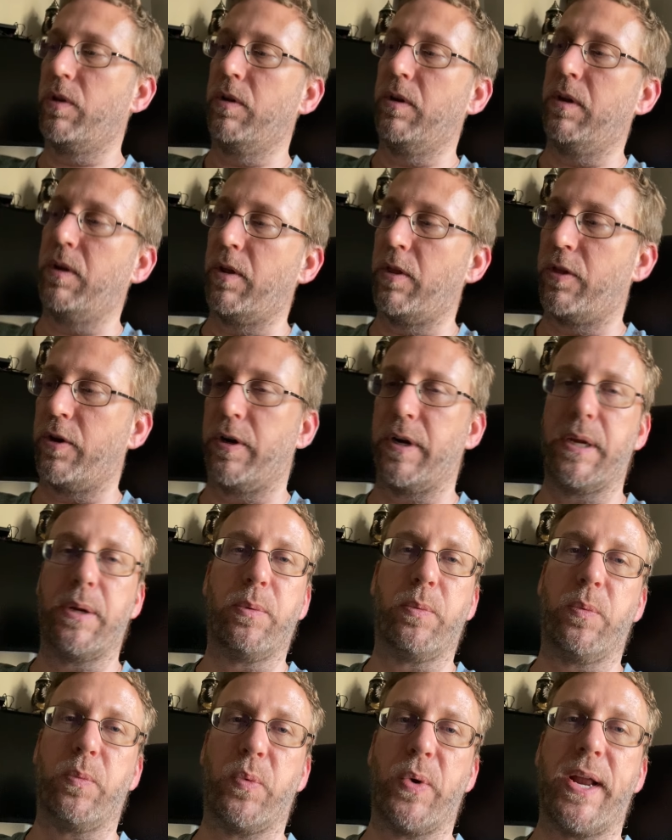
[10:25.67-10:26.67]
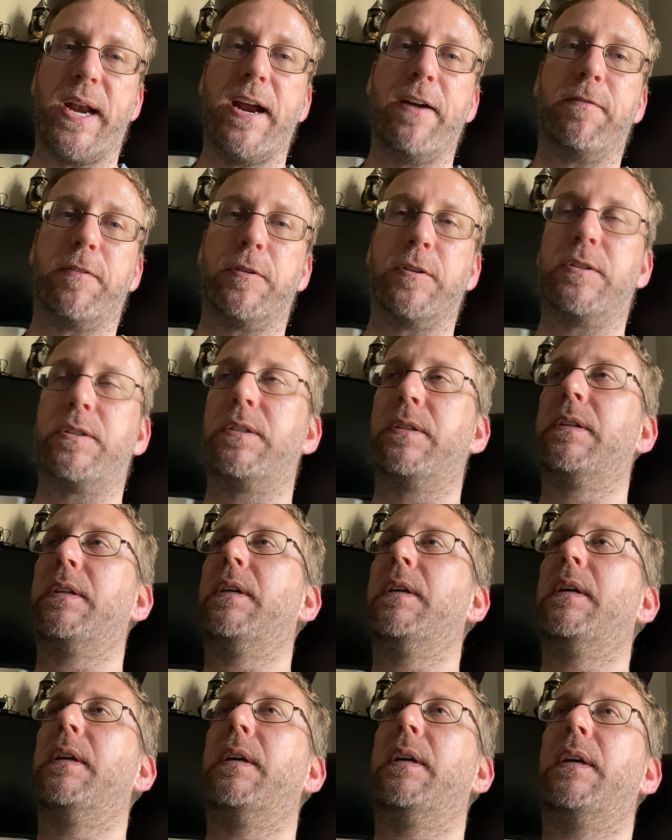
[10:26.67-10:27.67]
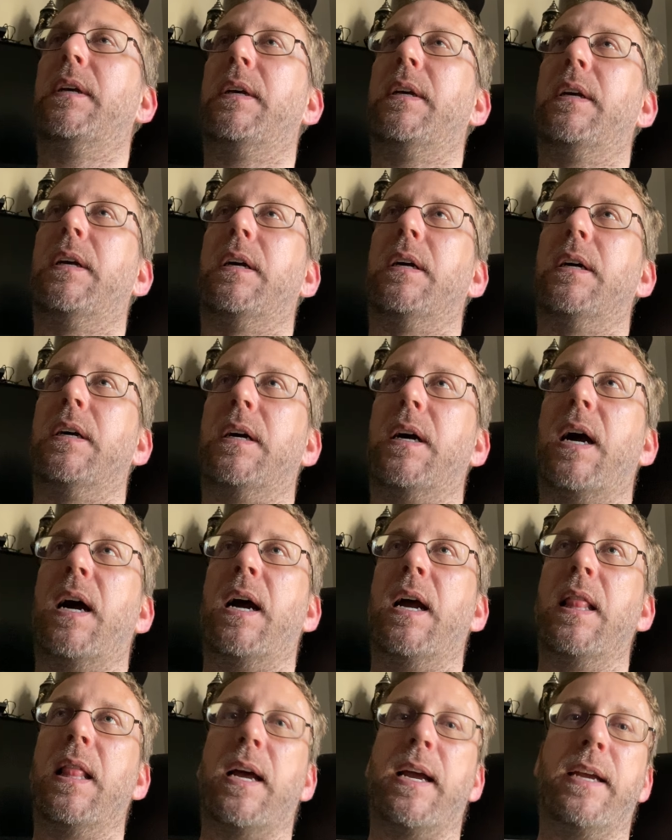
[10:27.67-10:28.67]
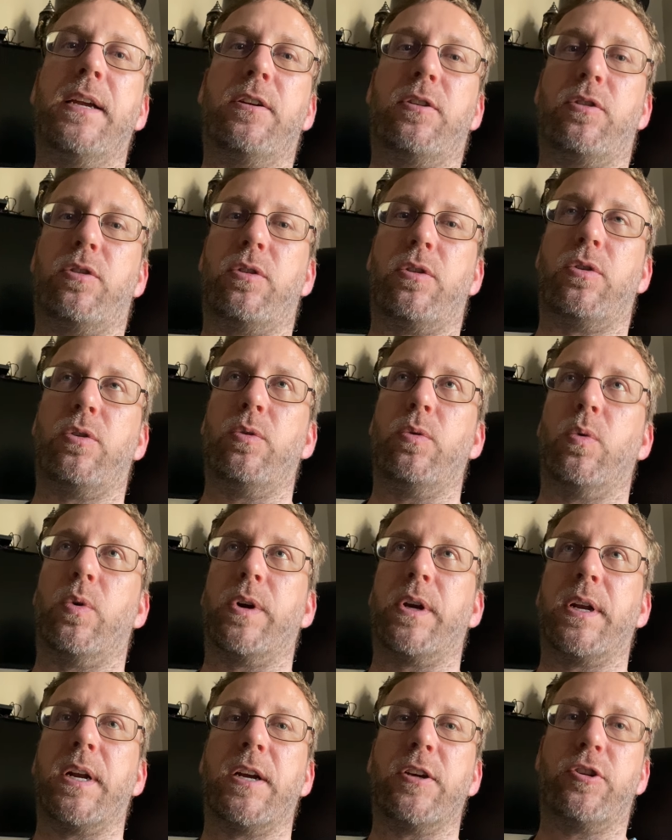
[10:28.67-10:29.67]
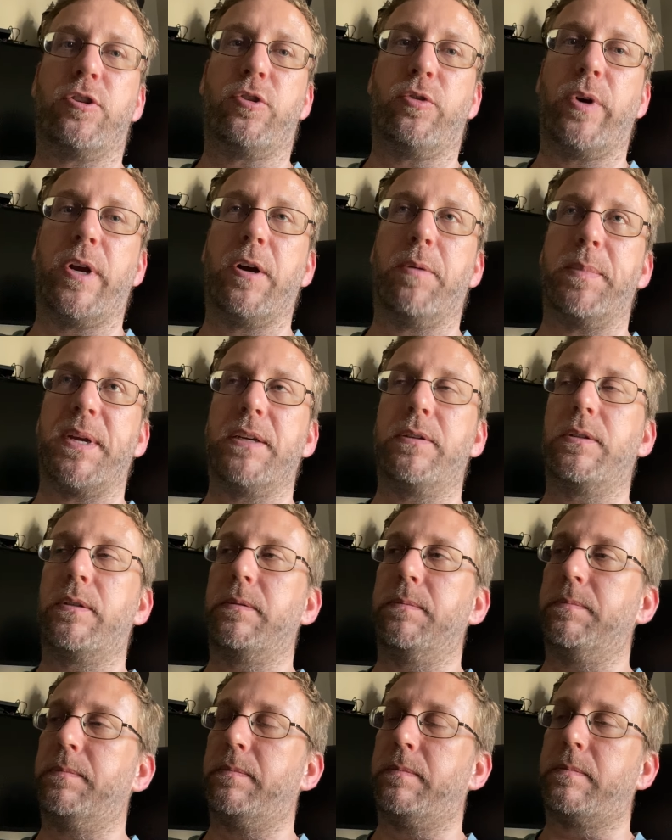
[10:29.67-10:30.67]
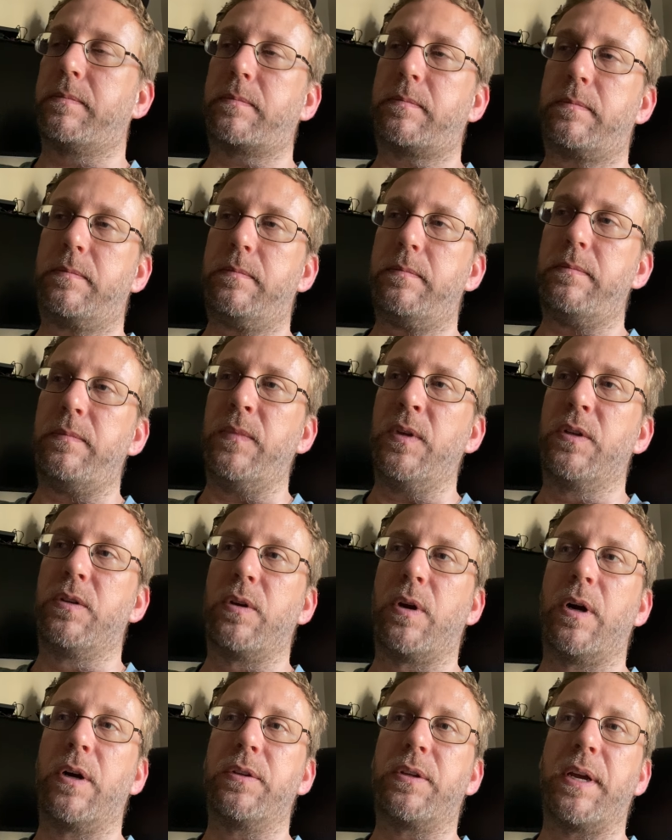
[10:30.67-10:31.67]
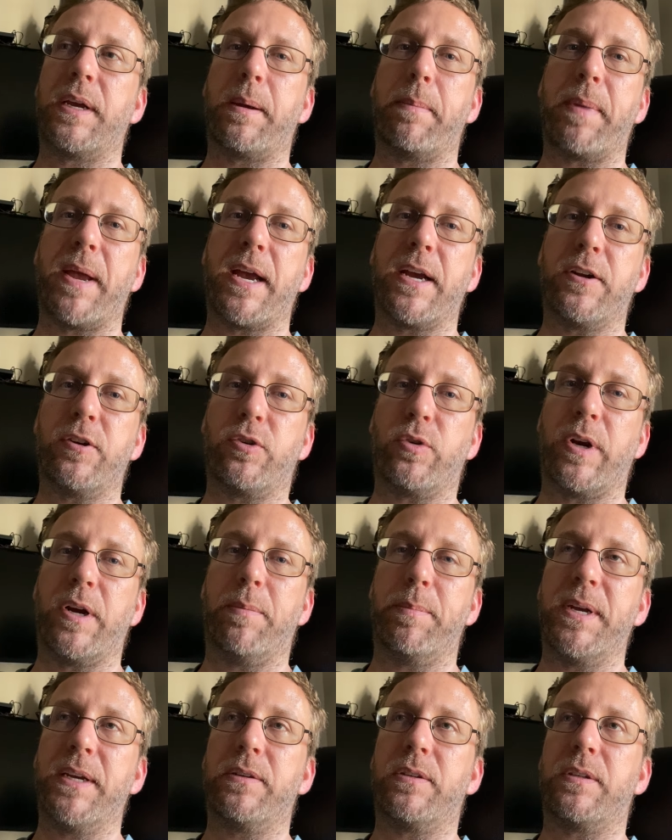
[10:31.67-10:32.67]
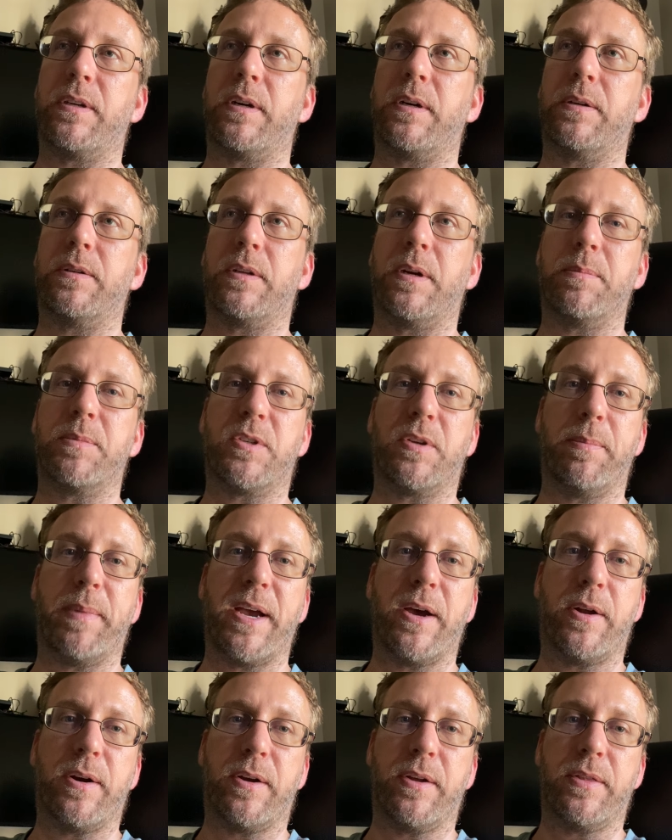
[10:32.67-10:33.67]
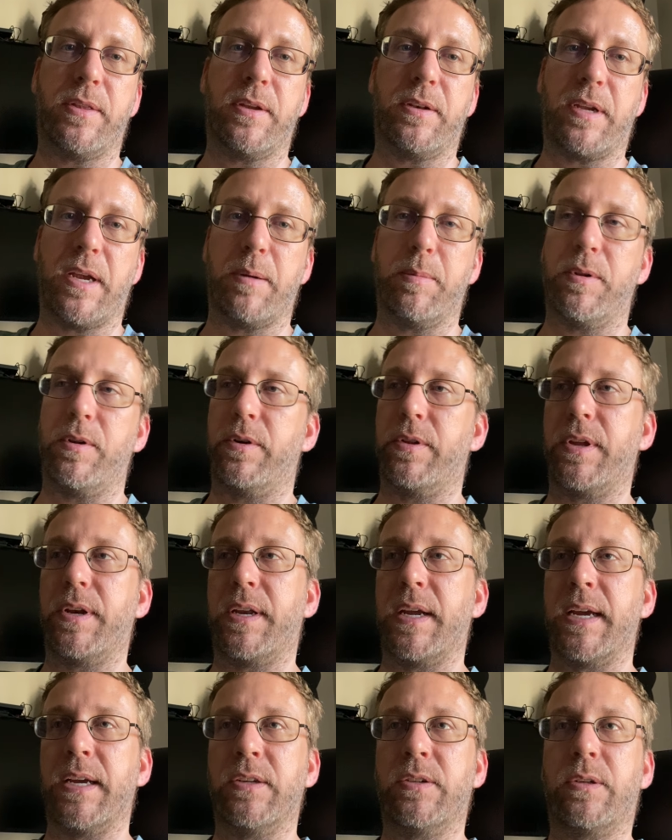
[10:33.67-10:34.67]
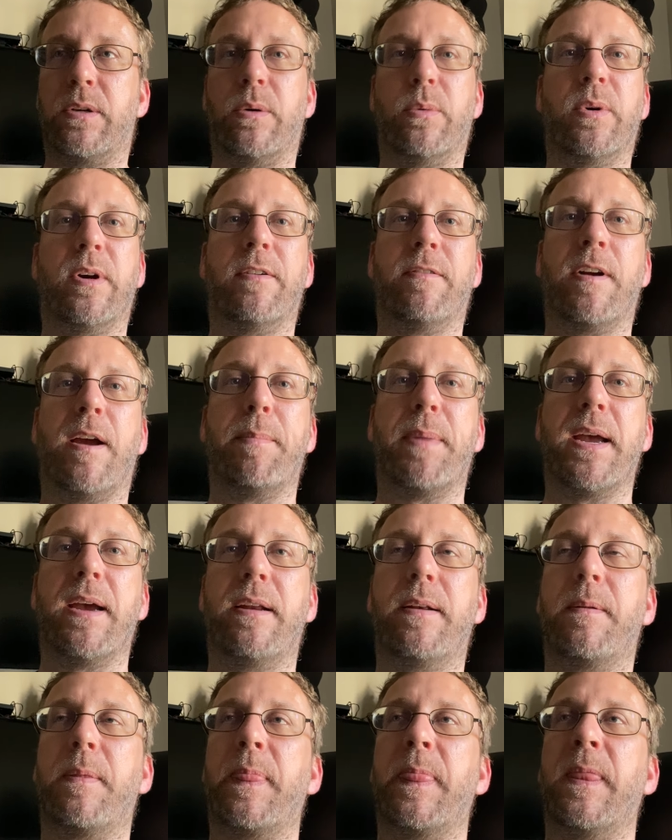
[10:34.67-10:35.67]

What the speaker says: 30 whatevers. I like to organize trail mix. So I'll take a bag of trail mix and I'll dump some out on the table or the desk or wherever I'm at.